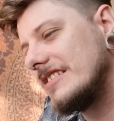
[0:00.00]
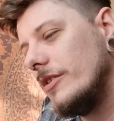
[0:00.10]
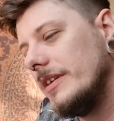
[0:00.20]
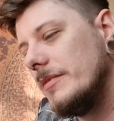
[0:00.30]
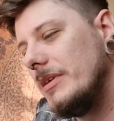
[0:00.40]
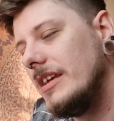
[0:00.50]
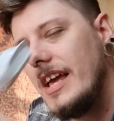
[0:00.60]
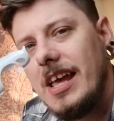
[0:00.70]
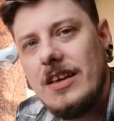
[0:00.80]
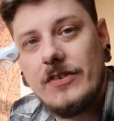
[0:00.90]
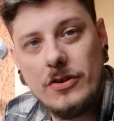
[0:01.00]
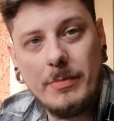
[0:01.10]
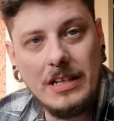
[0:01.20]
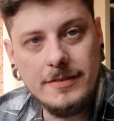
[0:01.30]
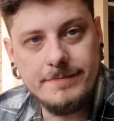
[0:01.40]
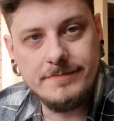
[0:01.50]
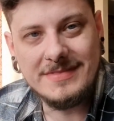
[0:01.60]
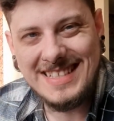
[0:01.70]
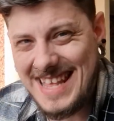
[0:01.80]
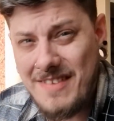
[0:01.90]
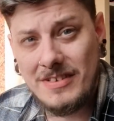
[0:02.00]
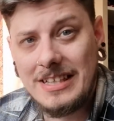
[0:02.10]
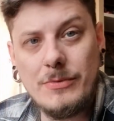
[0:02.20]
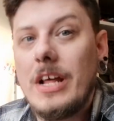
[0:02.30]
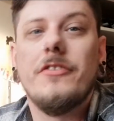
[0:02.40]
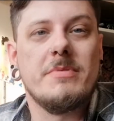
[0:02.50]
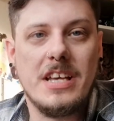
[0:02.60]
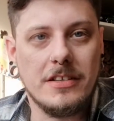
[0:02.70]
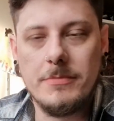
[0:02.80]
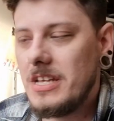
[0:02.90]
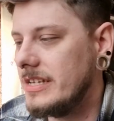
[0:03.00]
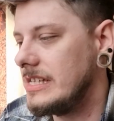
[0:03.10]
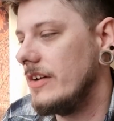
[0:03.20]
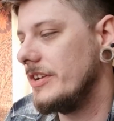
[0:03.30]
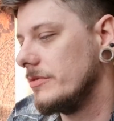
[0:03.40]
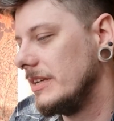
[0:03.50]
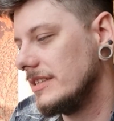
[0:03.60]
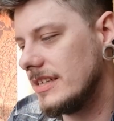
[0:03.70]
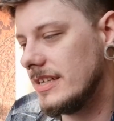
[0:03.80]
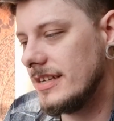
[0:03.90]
going to be a video build. Definitely 100% going to be a video build.